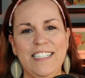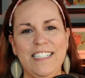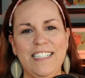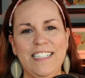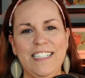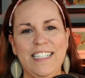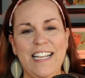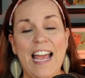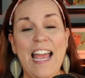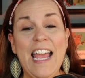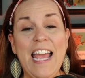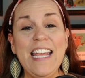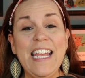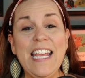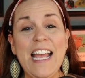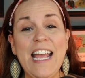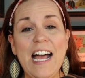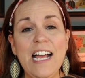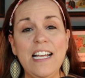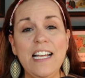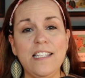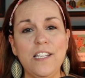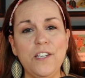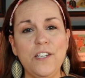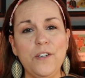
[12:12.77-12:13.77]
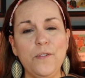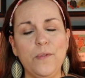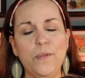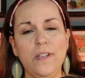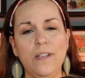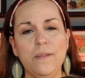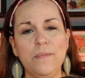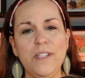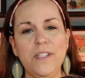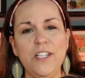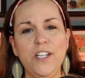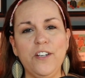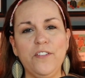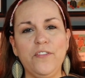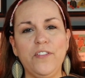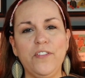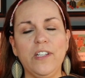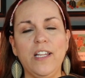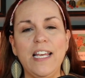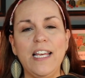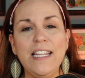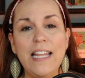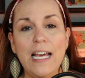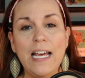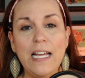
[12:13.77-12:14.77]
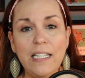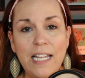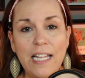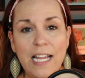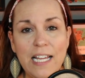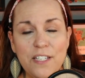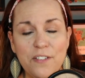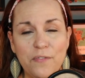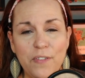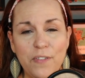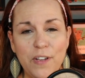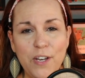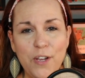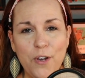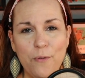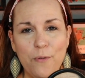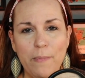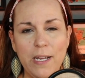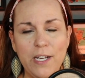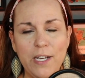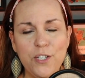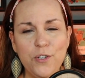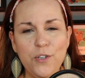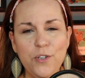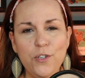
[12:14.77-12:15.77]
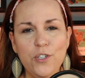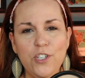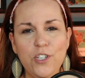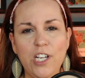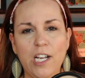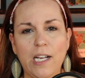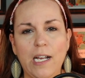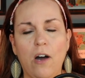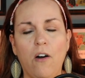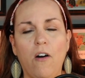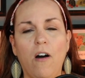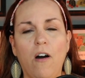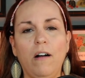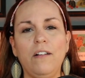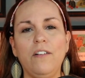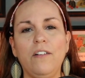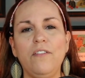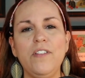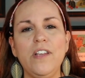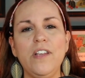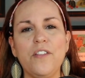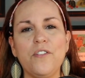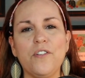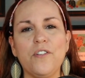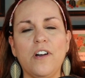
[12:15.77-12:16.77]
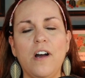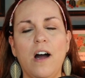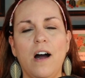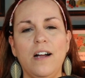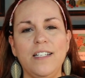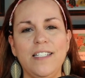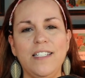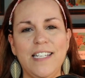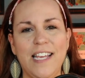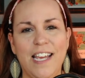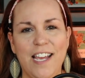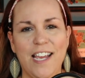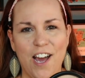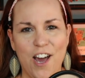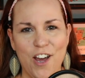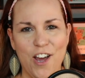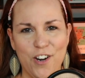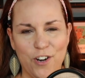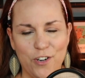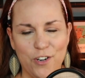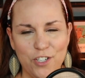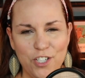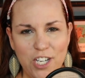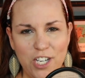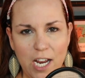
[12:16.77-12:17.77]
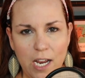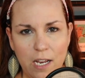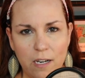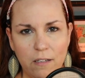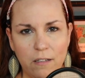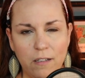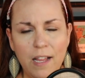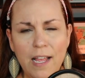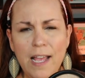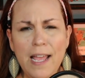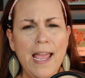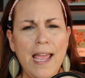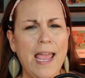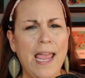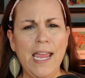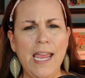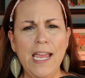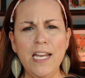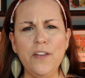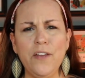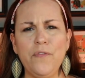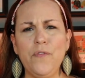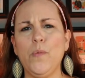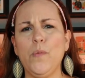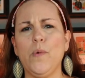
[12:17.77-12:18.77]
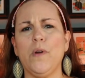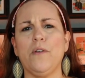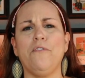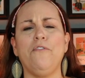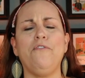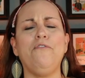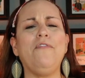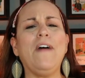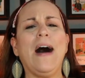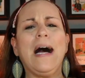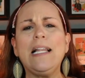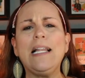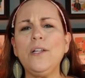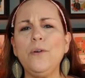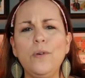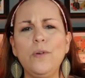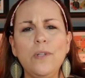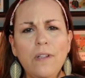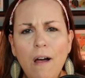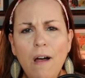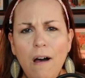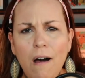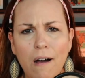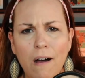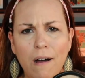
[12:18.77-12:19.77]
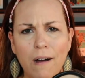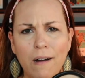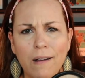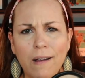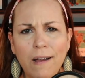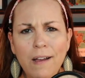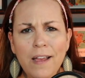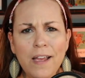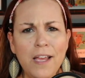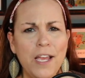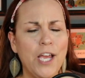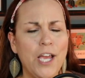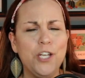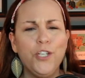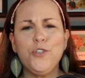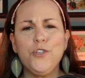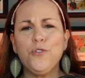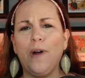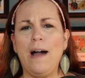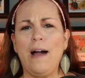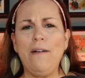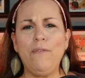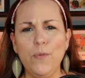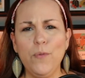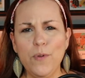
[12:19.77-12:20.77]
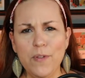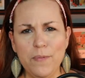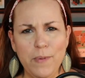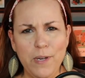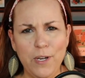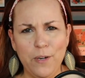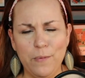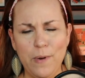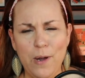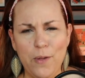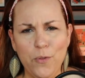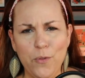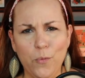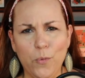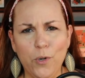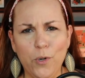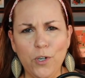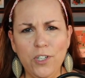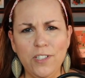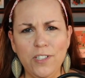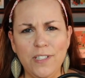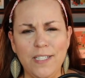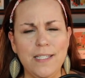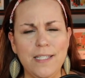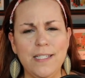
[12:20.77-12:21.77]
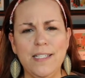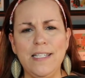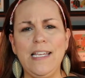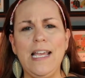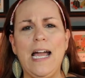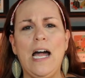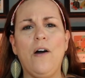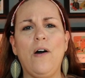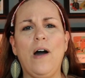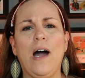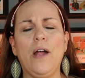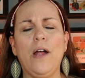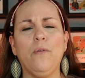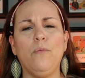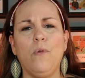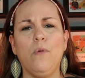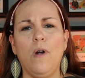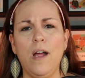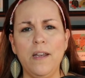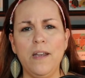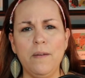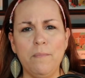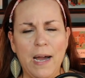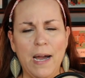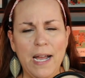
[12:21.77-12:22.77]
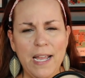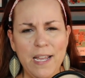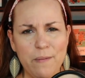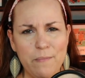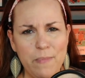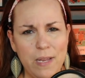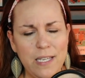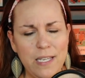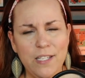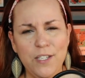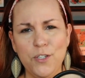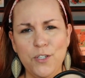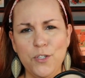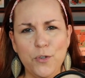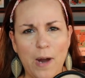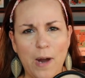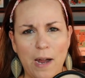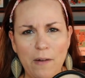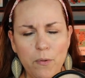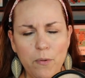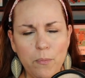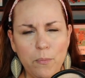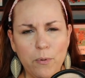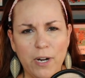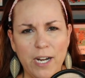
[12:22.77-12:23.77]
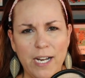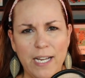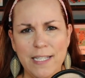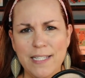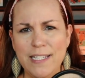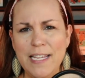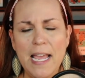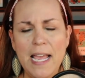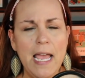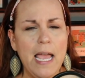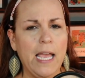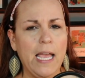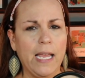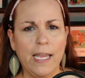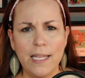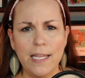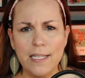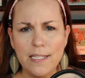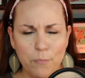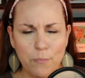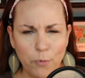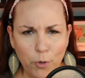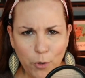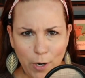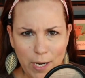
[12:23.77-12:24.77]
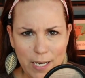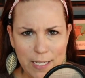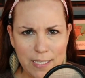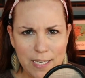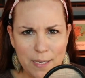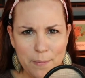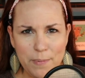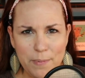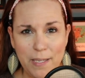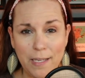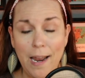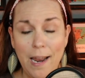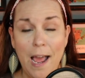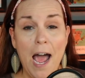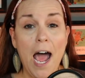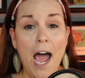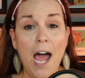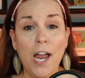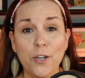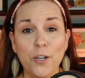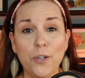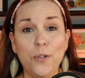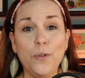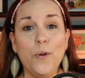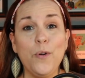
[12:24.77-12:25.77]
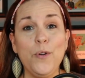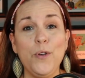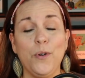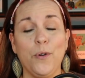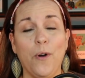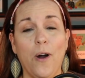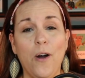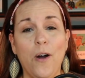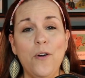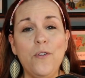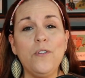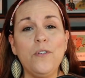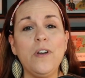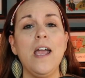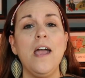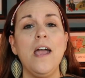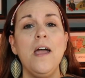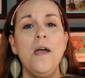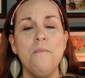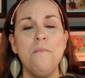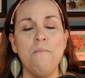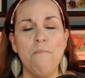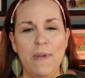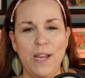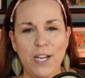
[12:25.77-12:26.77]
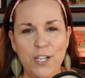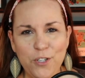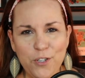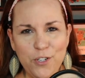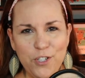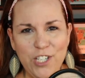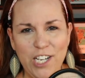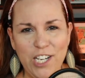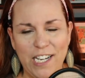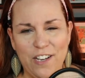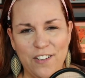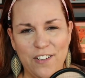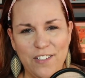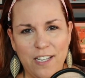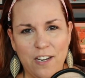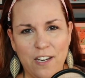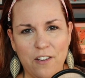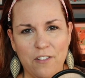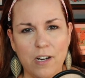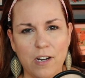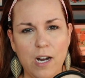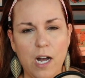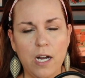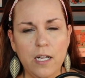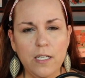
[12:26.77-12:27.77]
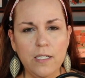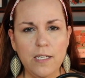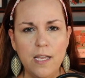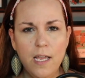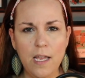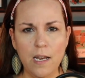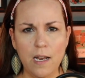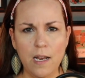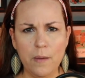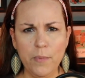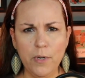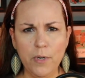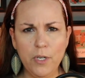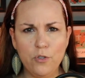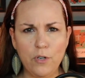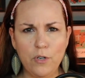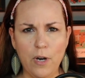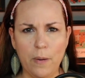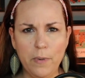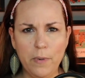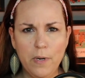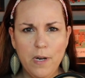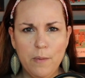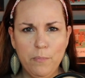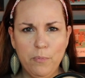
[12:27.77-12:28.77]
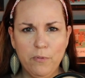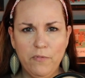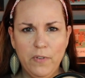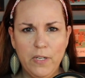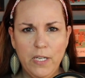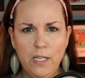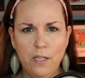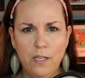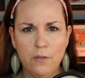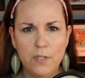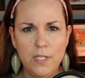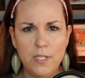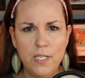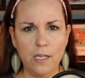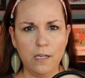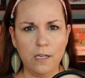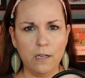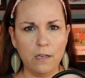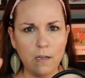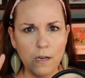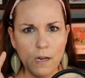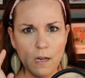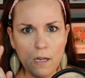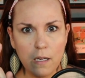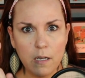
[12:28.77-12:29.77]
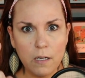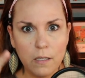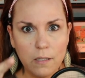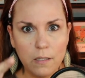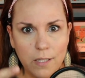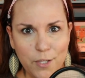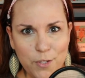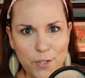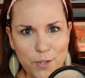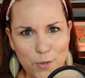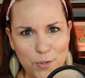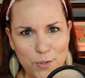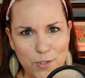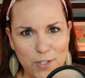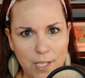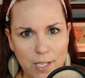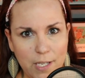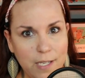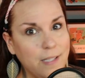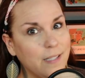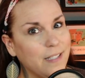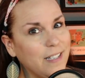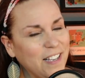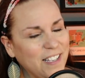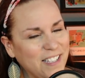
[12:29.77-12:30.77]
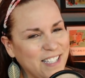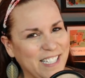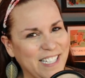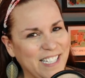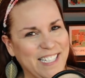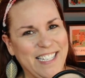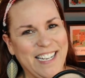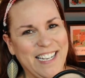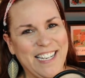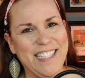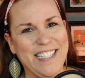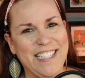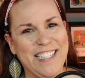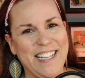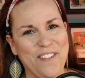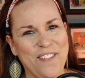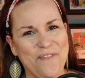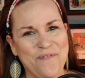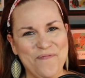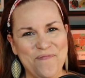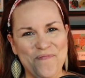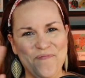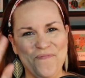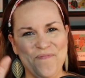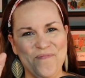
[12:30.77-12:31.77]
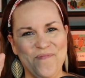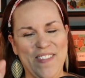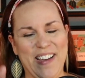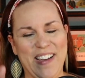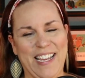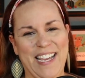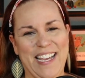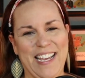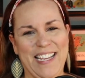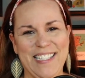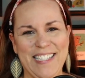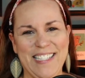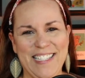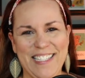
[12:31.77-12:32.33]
Hey guys, Cyndi Williams here. If you like that last video, make sure you check out all of the other content on our channel. And if you want to follow along and travel with me around the world and see how I run my amazing travel brands and get some great tips on how to grow your own, make sure you check out that other content. I'm going to drop a couple videos here. Click those links. I'll see you next time. Bye, guys.